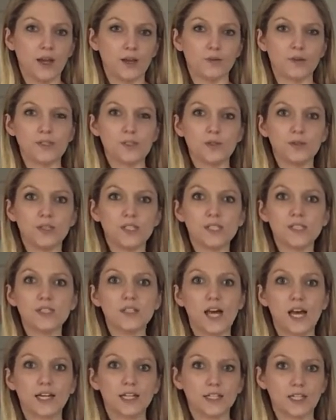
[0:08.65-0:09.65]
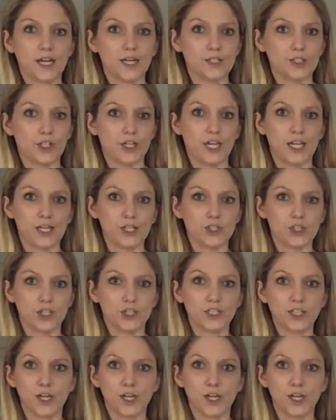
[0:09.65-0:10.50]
And we do this a lot in education.